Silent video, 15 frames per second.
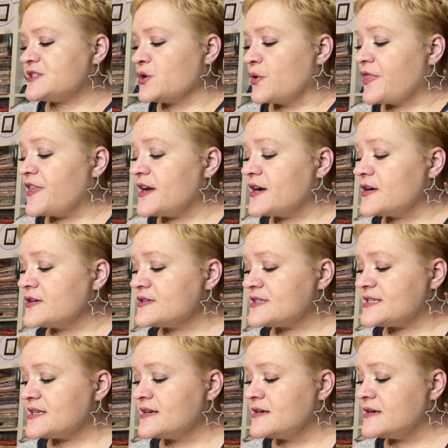so
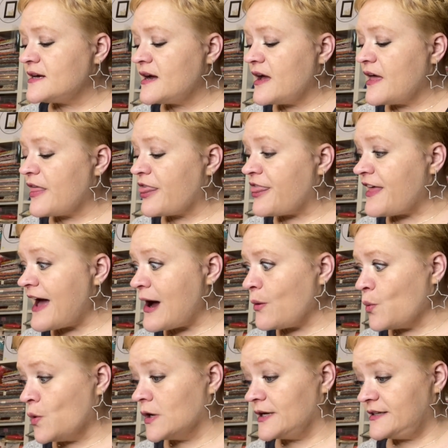there's that
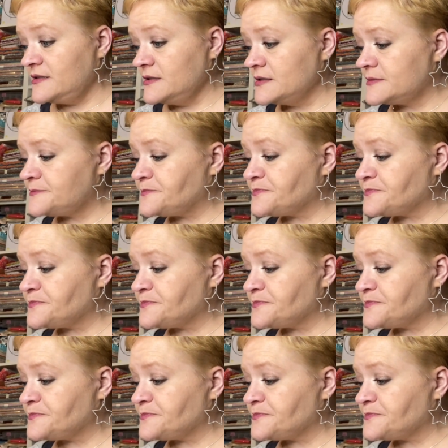one.